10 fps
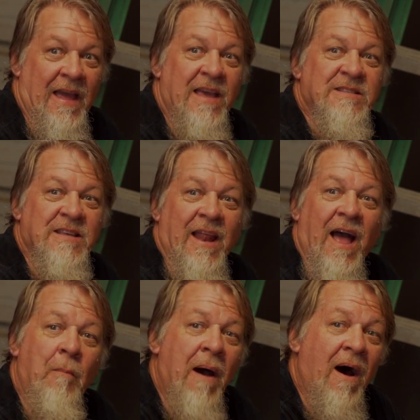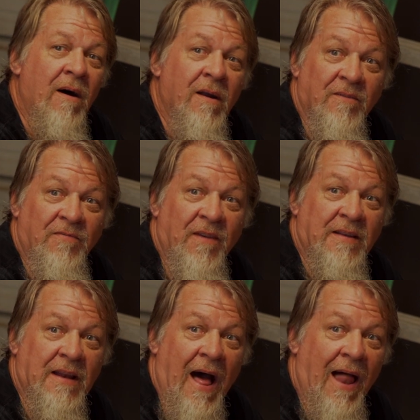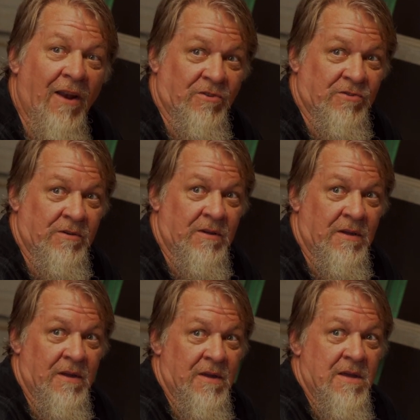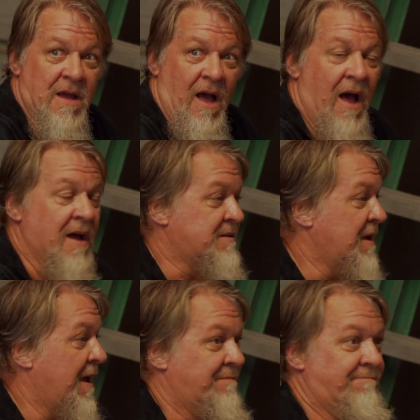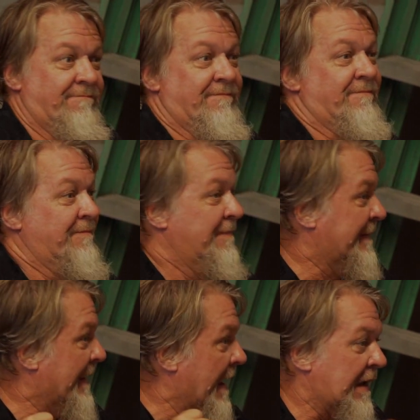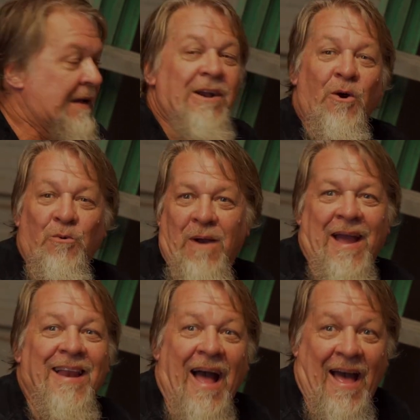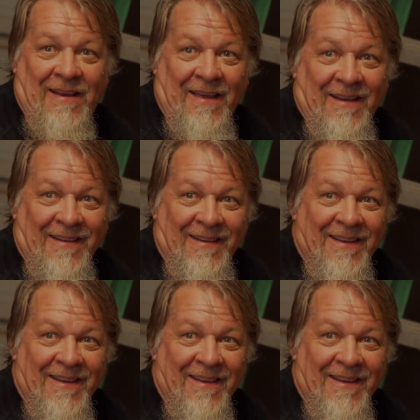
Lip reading: He said, how about $150? I said, great idea.